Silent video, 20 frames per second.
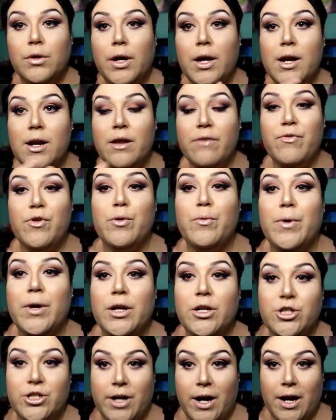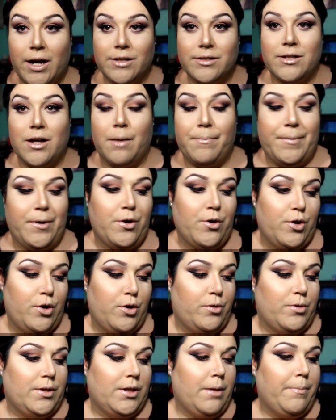And if you want to jazz up your
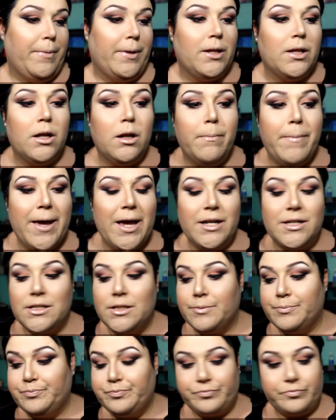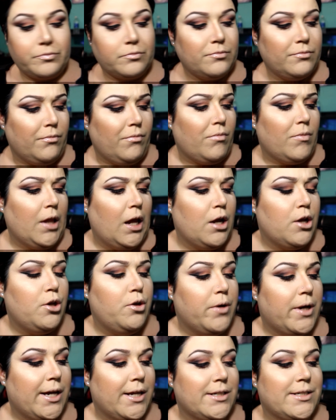nude lip a little bit,
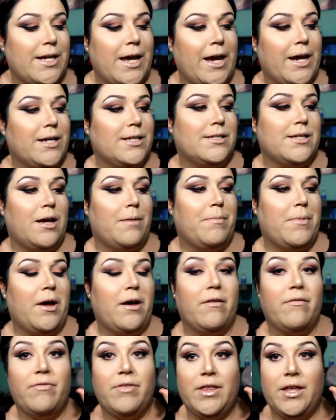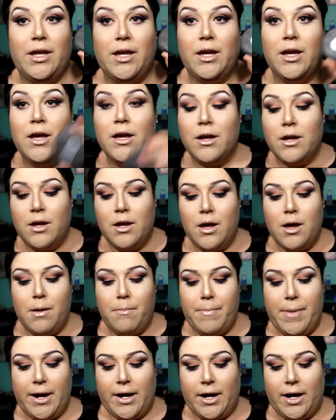you can take some of the
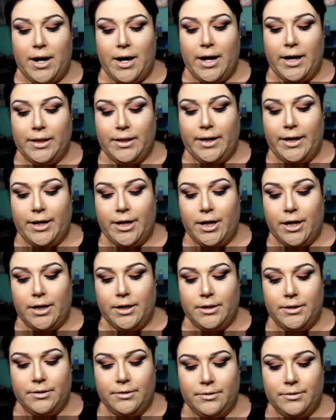Becca highlighter,